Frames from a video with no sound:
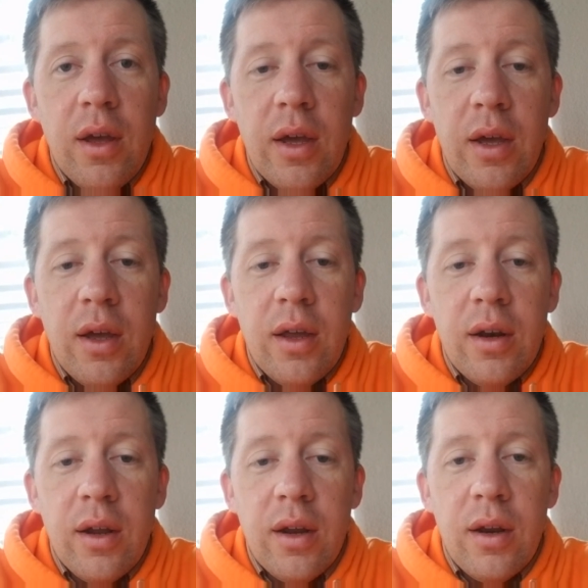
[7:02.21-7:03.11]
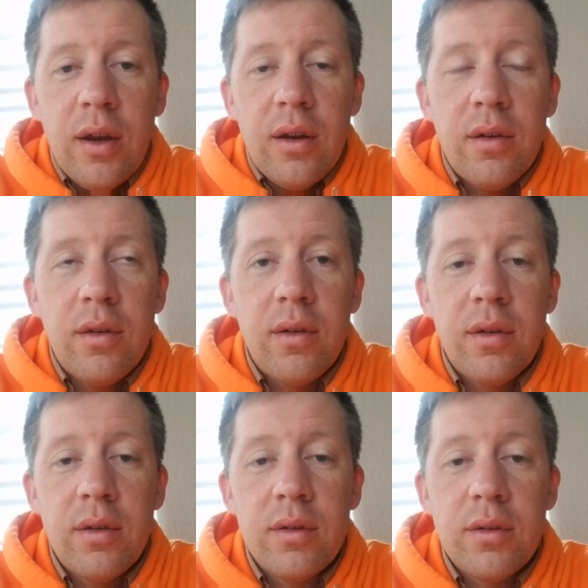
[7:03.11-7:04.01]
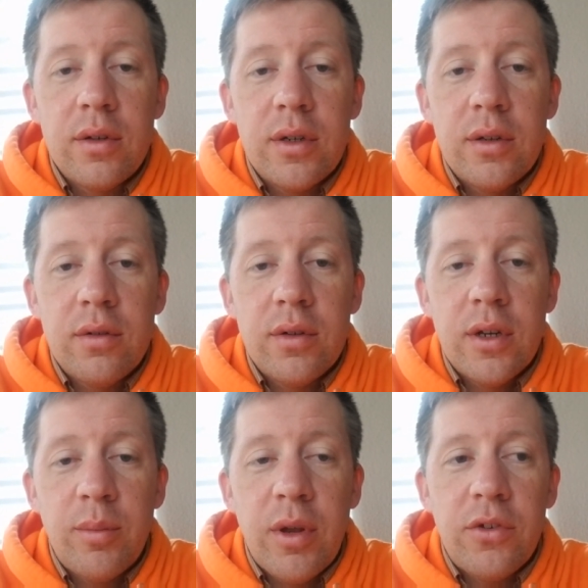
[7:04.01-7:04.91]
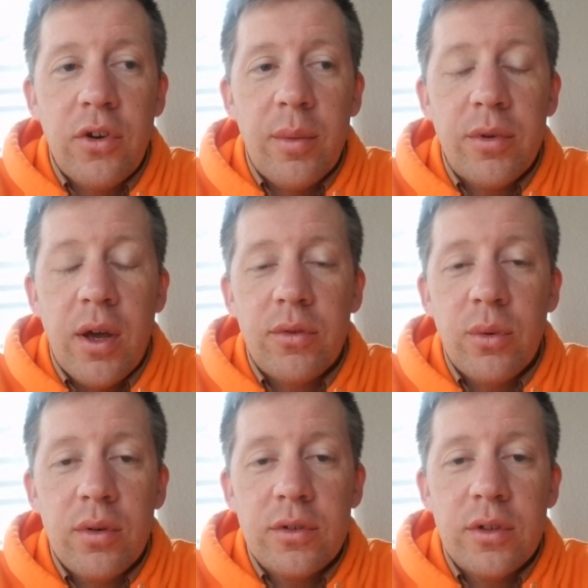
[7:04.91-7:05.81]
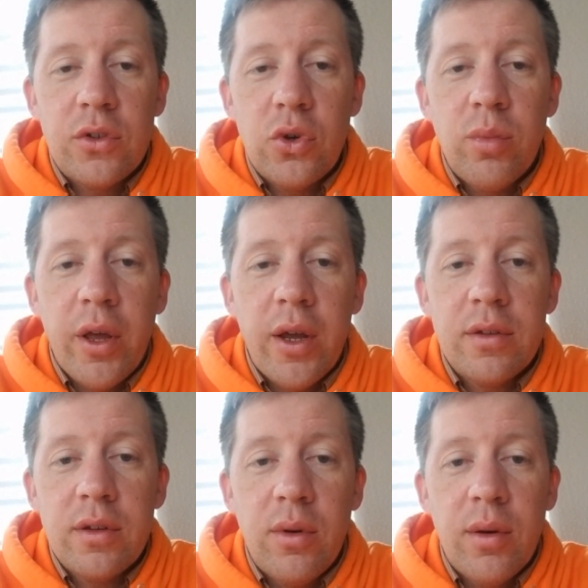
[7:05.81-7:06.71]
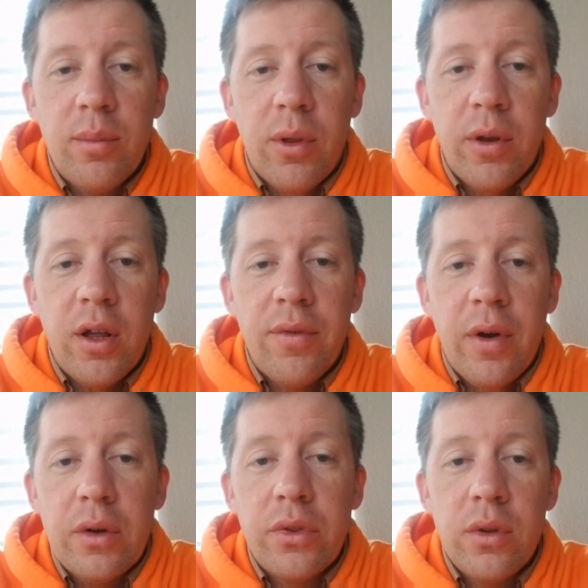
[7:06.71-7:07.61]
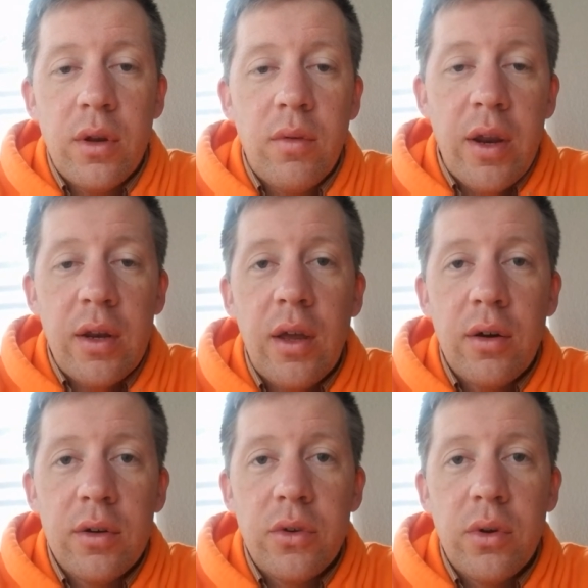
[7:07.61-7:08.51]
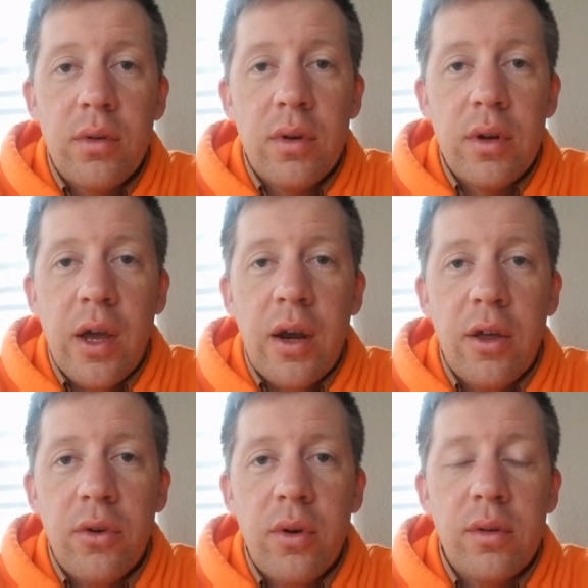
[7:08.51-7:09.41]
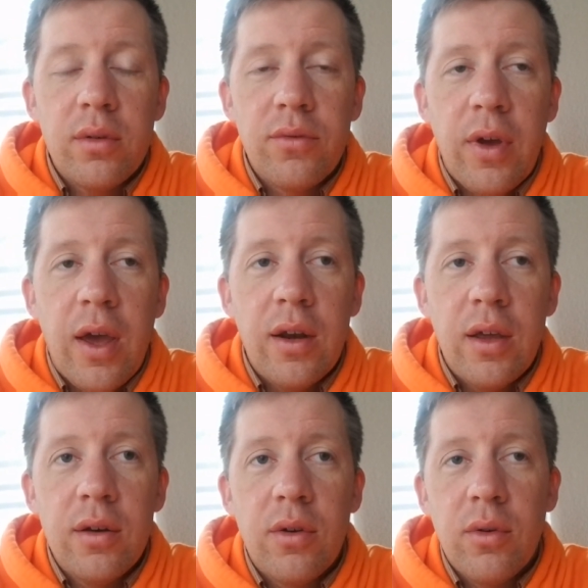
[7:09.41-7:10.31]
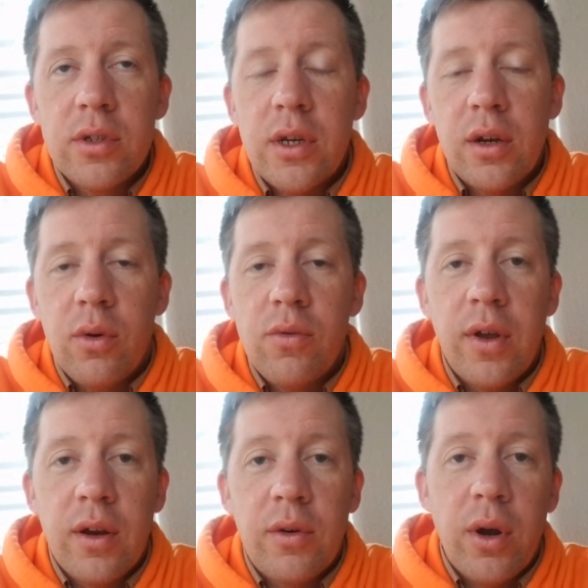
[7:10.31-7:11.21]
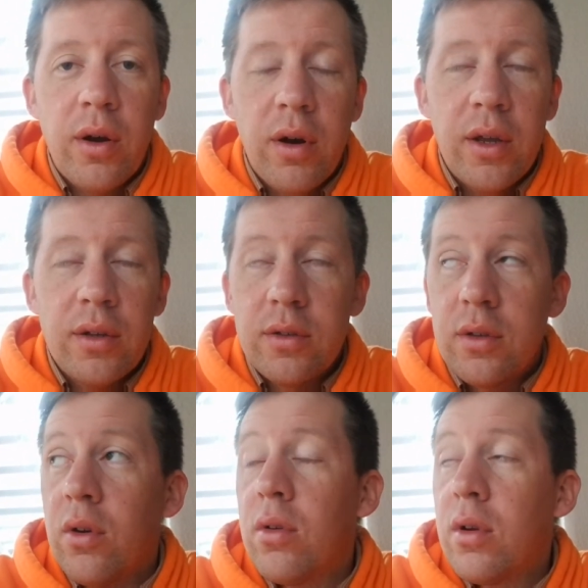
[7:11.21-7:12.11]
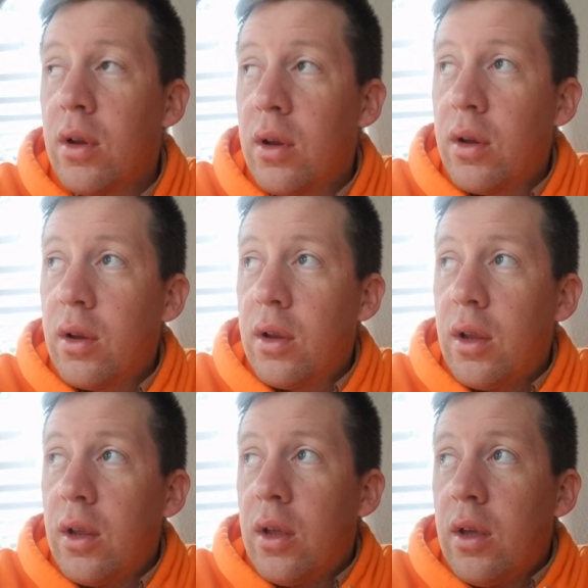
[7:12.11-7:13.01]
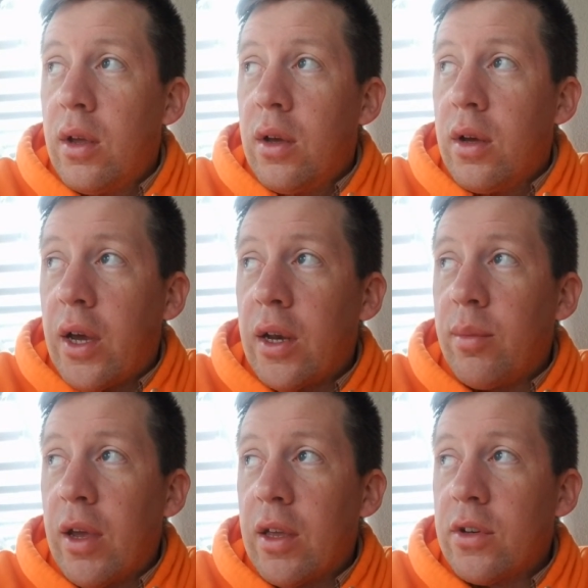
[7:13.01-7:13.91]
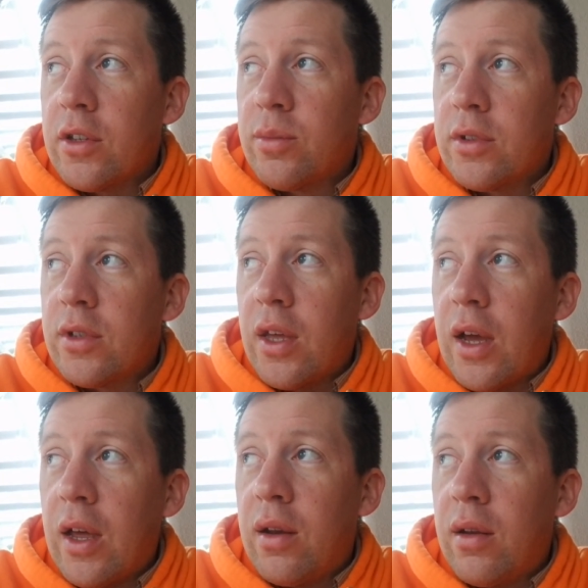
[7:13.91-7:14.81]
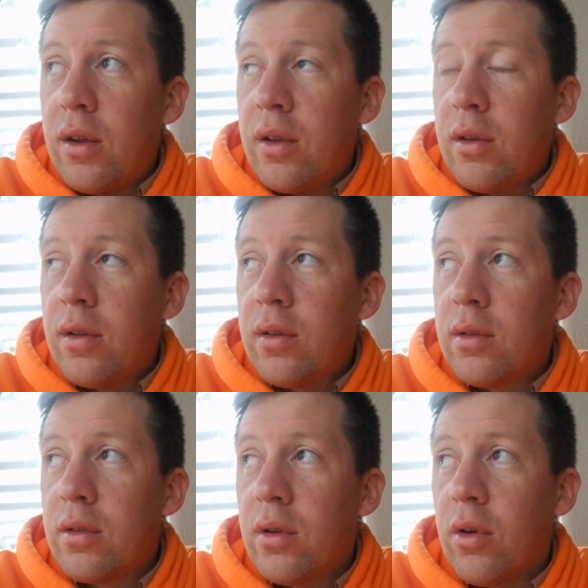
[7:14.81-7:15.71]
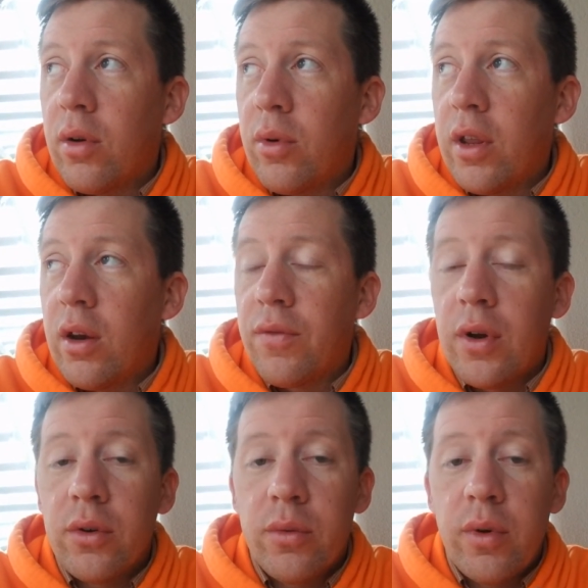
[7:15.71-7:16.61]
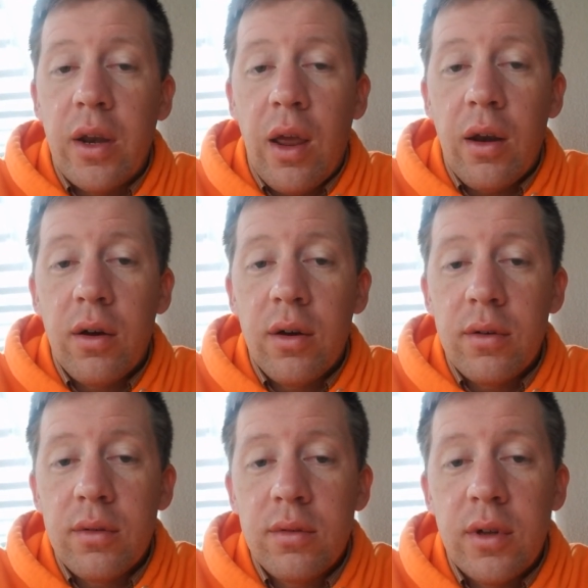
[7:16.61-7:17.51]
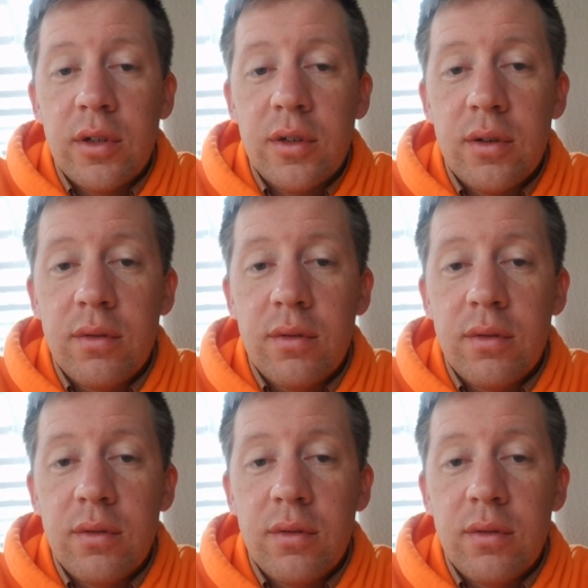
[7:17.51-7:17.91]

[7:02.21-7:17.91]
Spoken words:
and it had been chopped off to where it was just 2 blades and it wasn't pulling enough air through the radiator. So I got another fan in. Of course, it didn't fit quite right, so I had to make adjustments to that, or it would have interfered with the radiator. It's